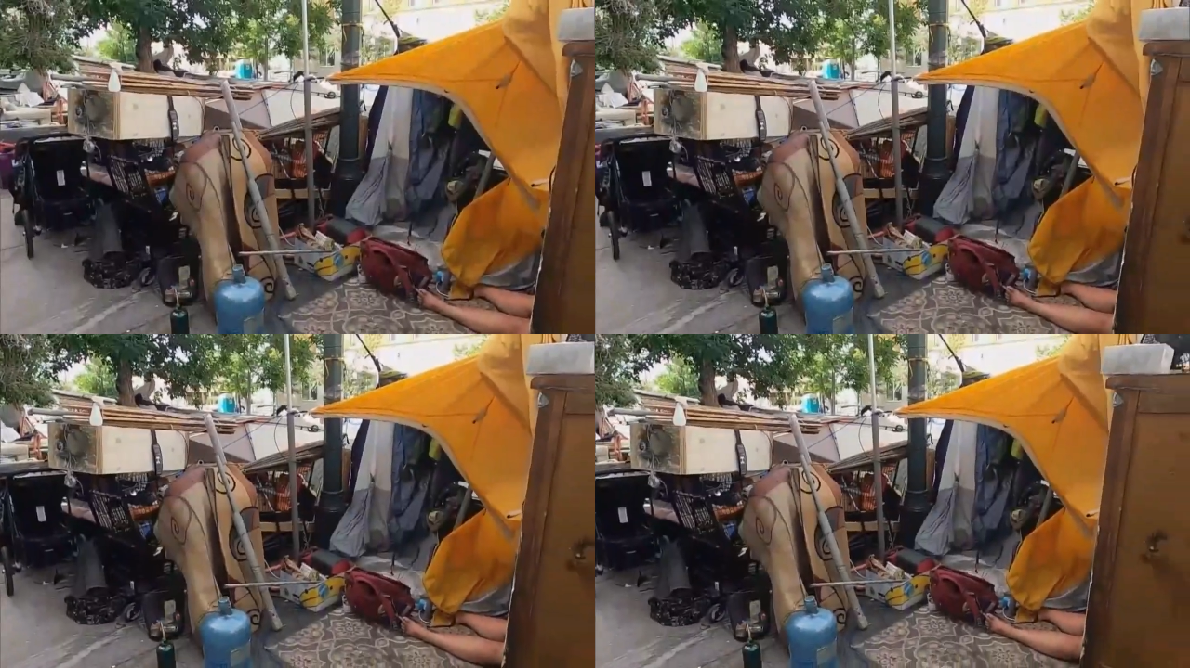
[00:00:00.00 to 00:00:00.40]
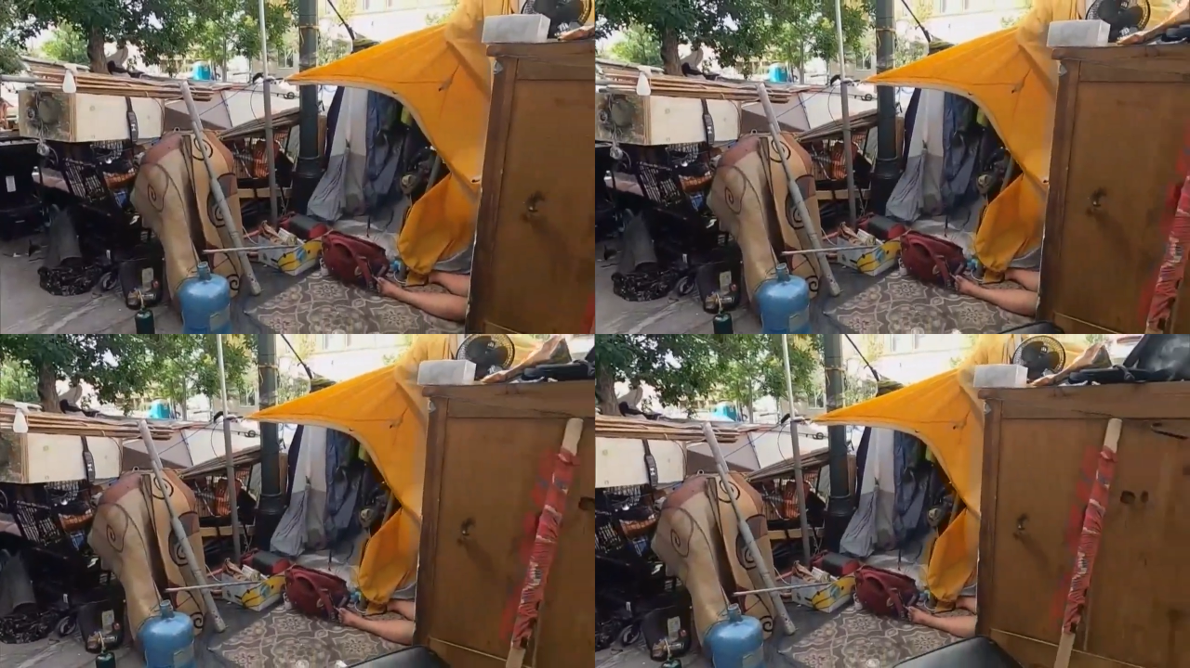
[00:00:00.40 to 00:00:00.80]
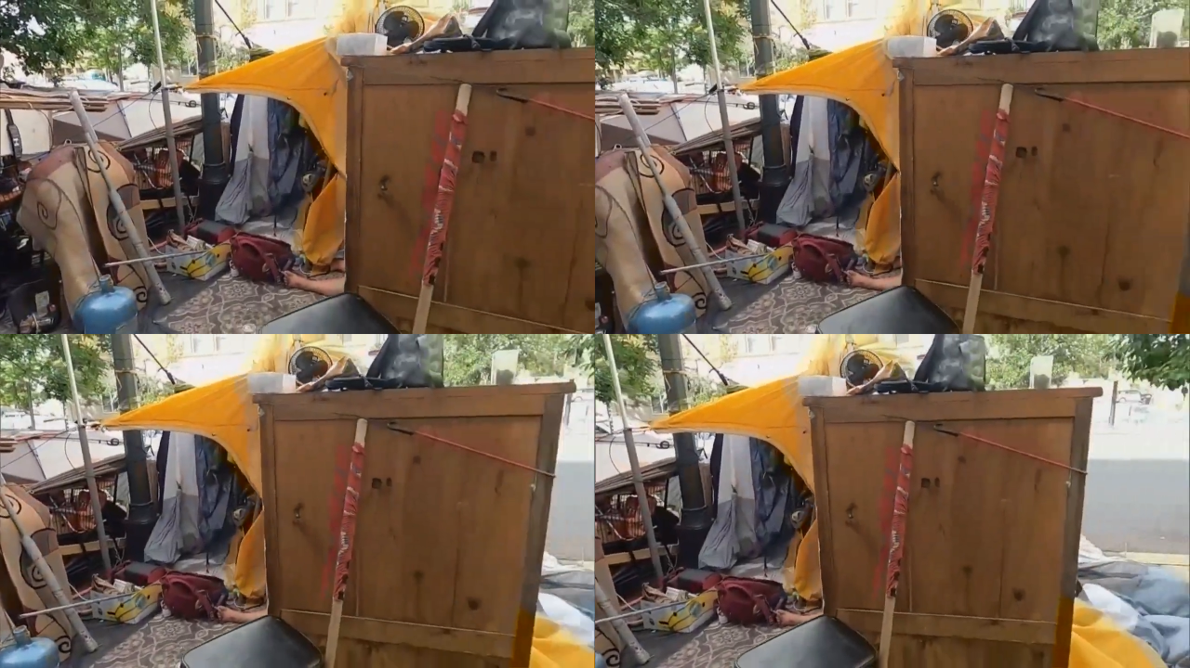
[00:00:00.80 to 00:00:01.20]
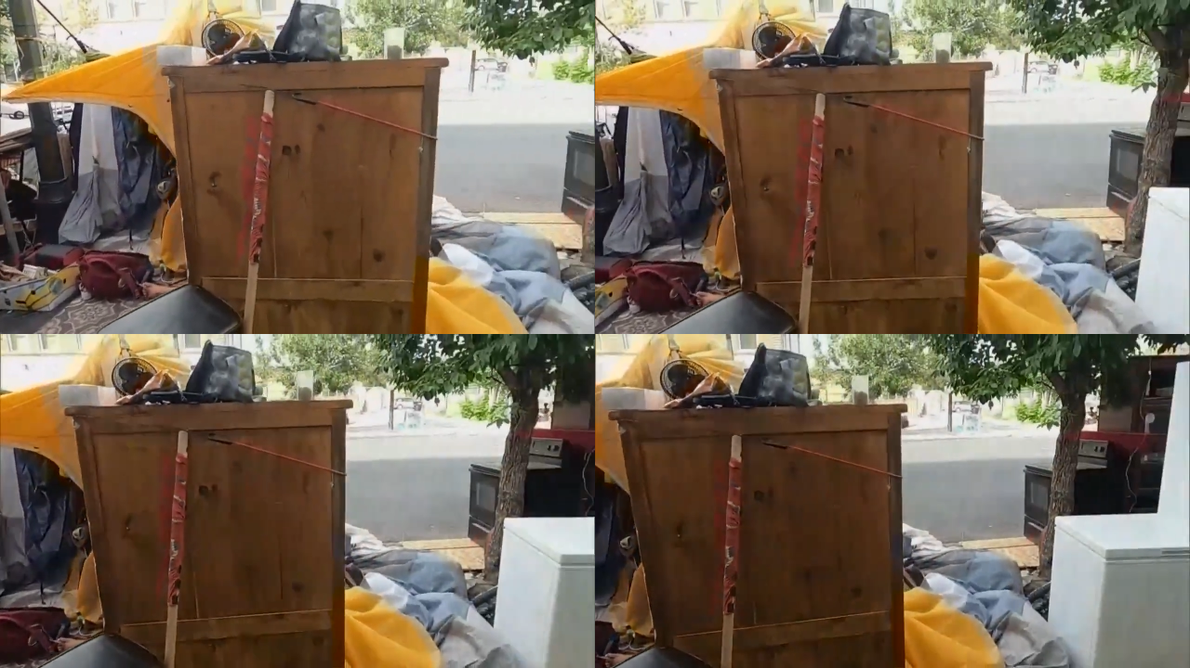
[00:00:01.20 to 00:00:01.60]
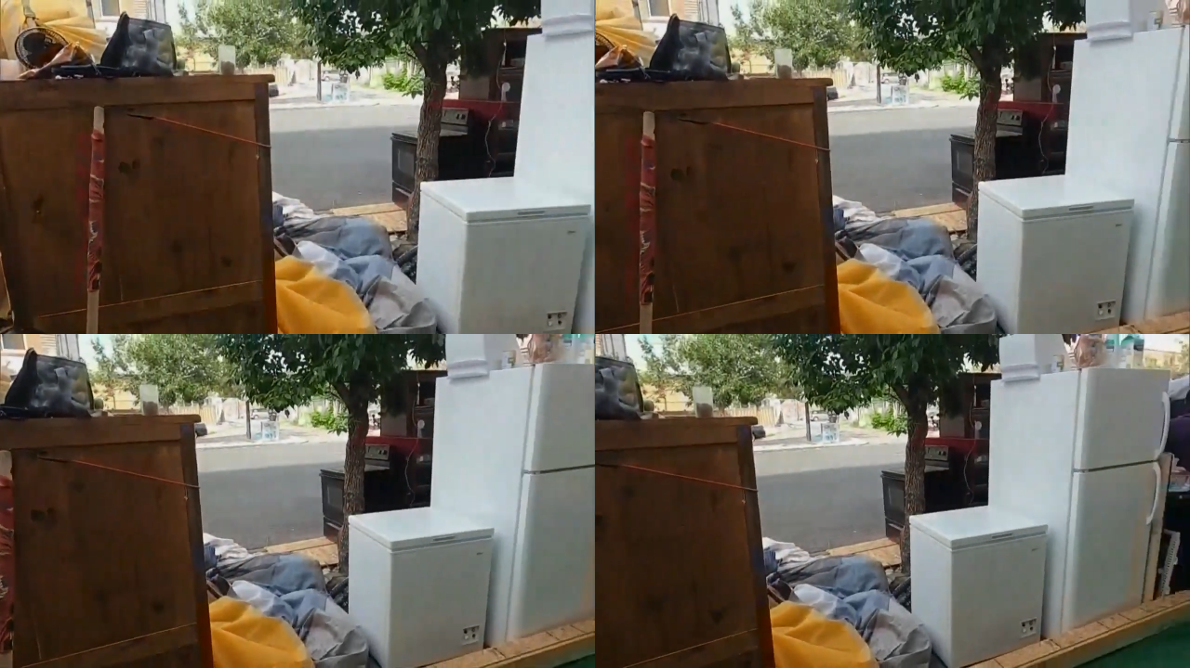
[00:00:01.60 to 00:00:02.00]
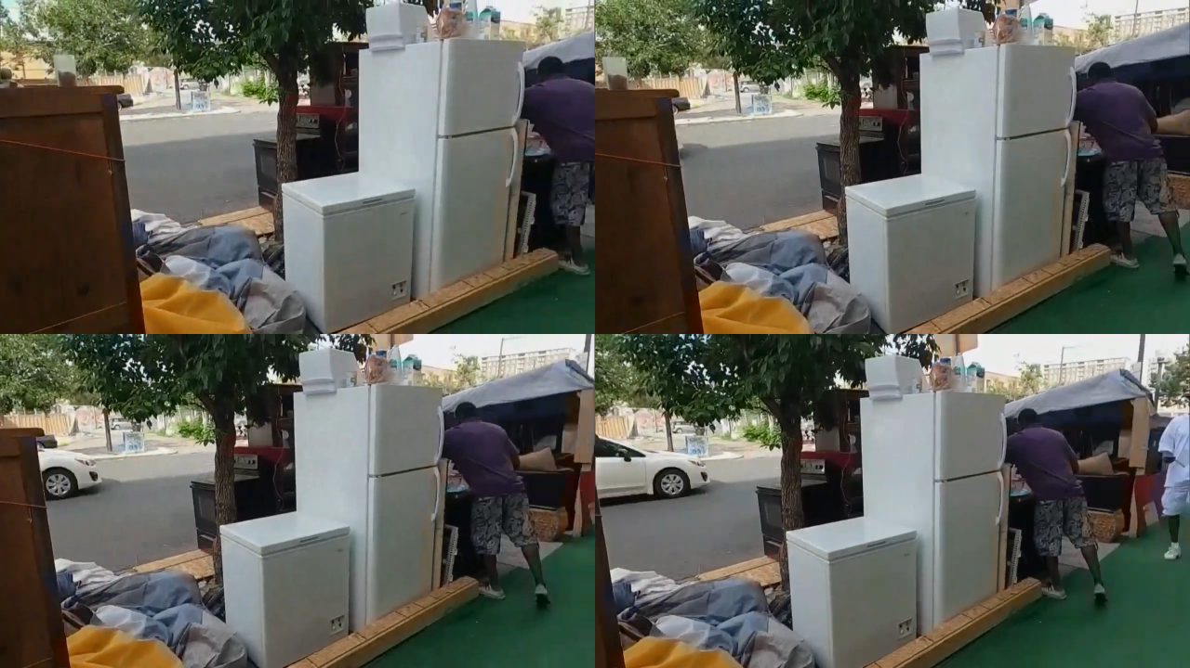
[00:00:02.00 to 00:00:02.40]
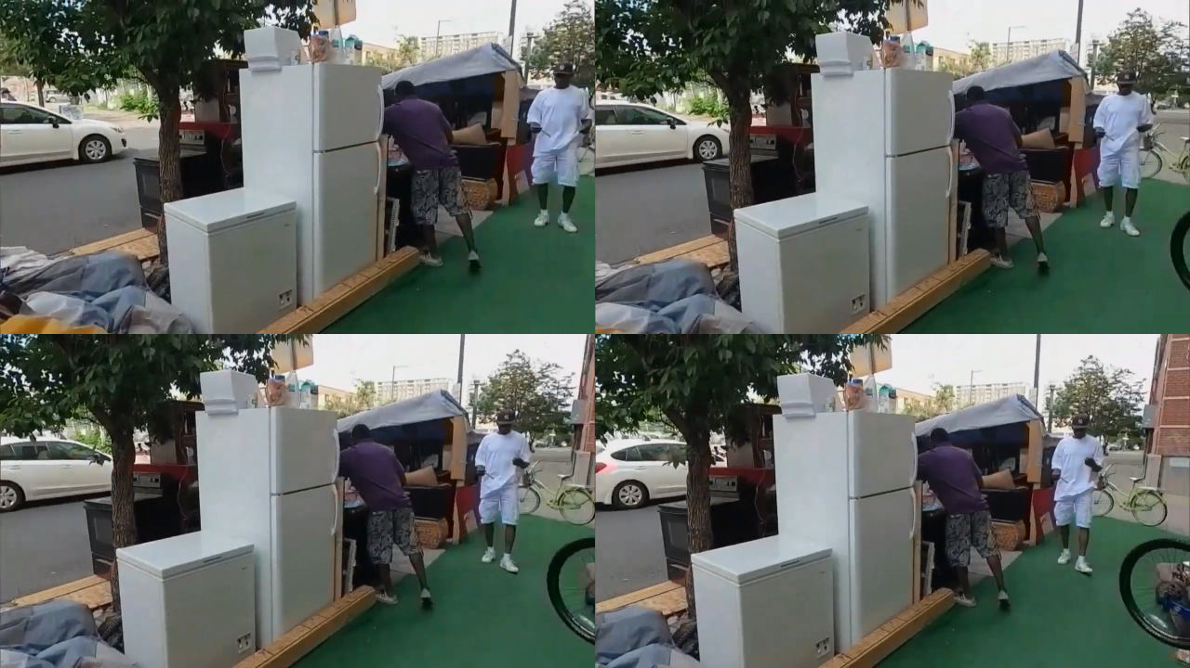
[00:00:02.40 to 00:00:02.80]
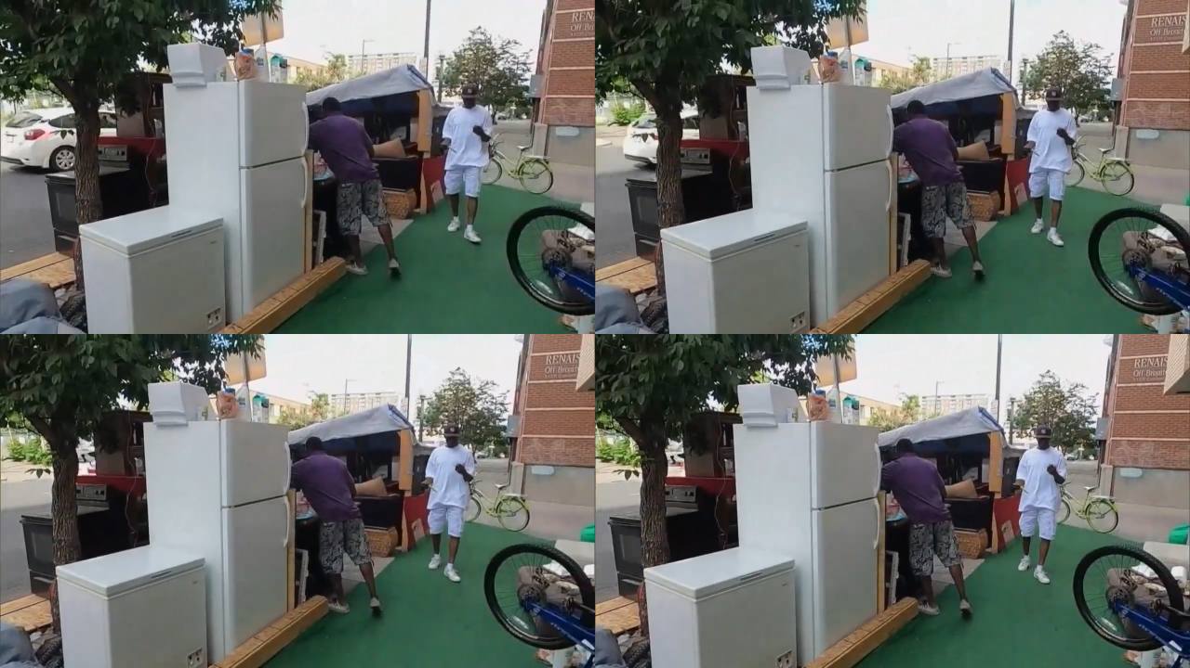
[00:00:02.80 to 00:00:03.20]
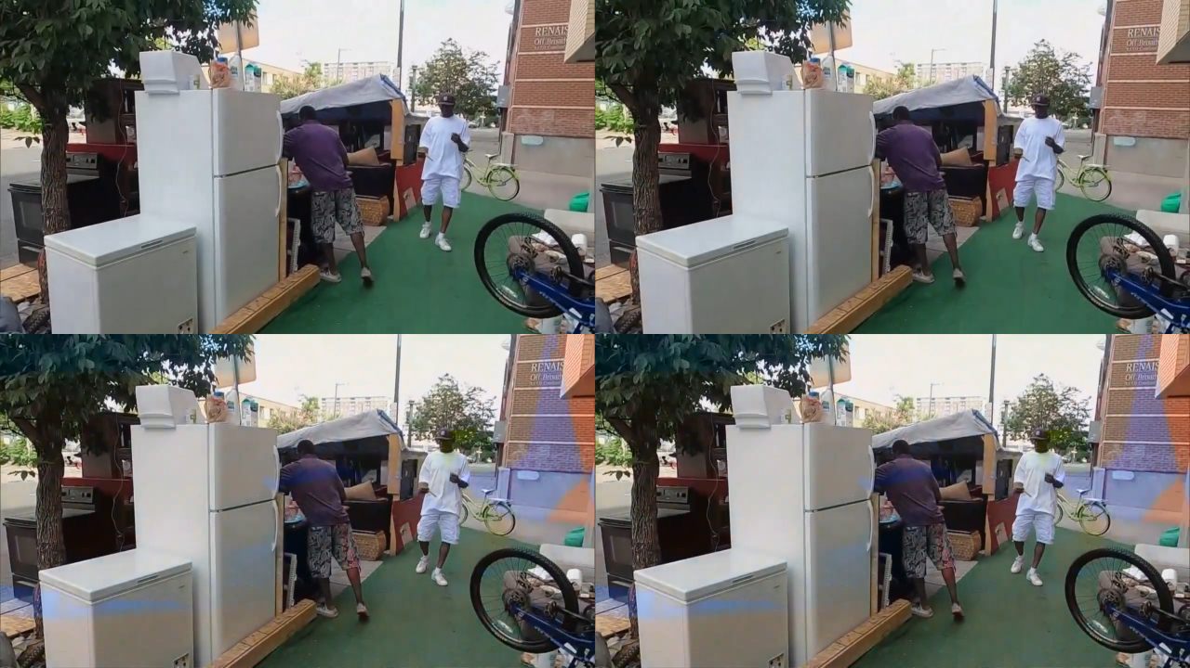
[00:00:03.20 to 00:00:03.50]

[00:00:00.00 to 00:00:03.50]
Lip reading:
Nobody's mouth can be seen.